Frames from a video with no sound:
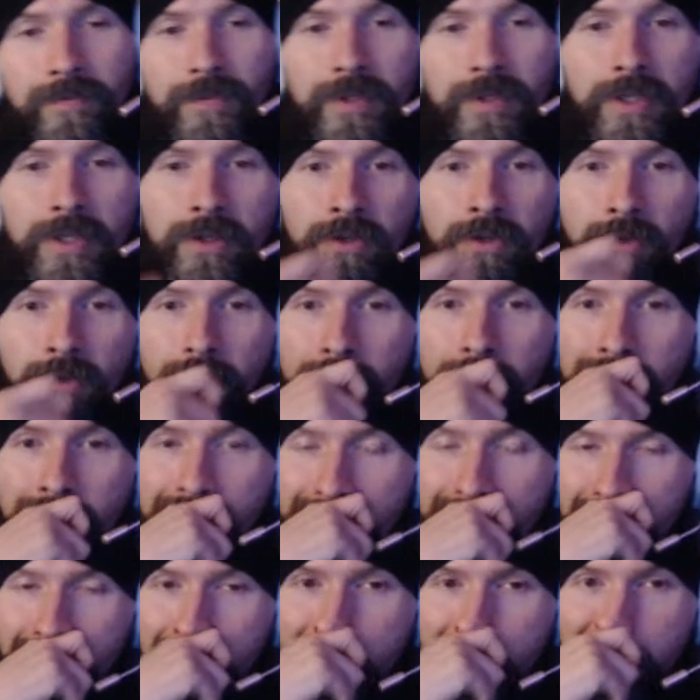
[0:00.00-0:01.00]
You don't
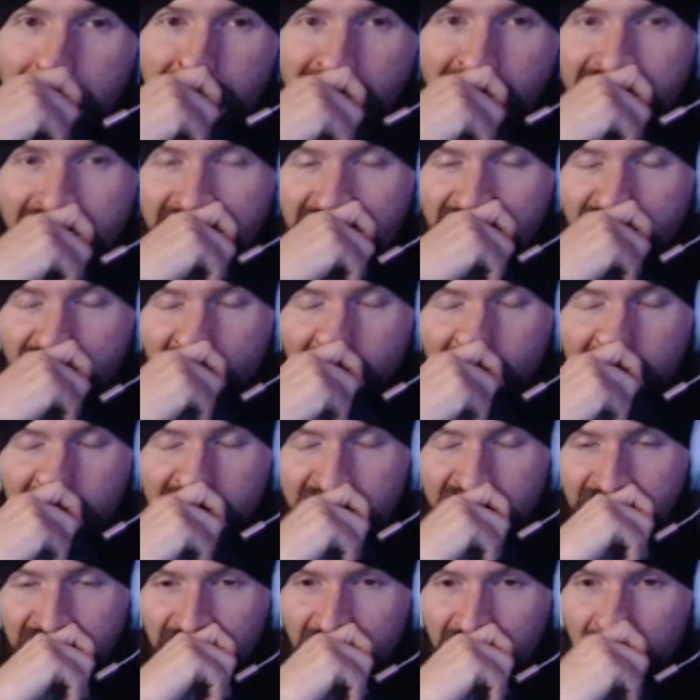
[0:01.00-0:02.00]
kick people out. You want
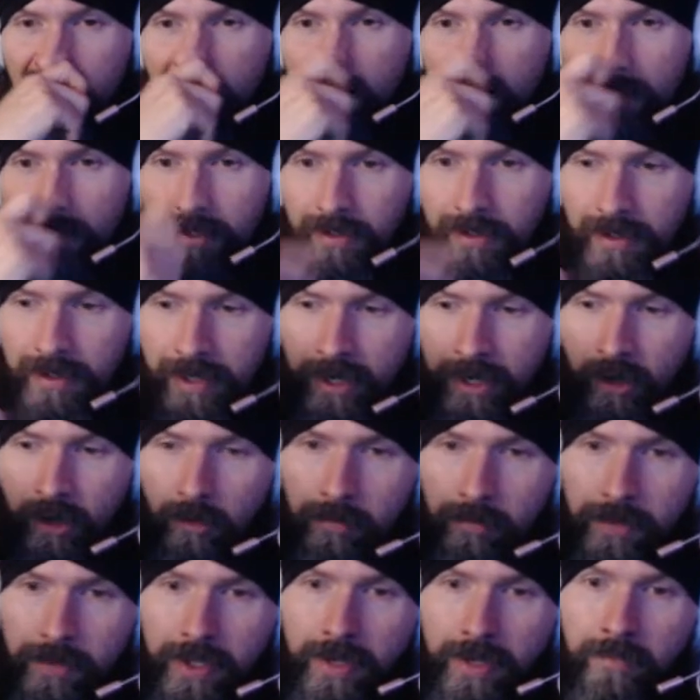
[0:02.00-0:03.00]
to
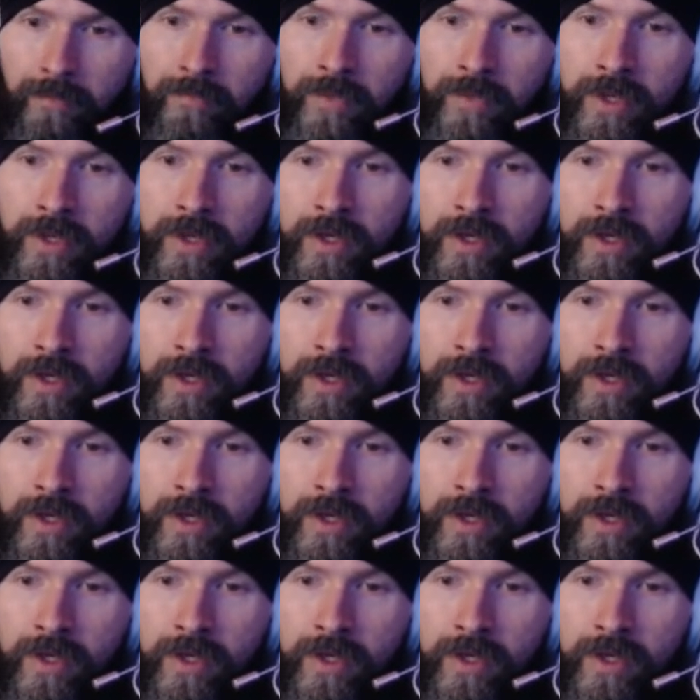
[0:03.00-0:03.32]
help them.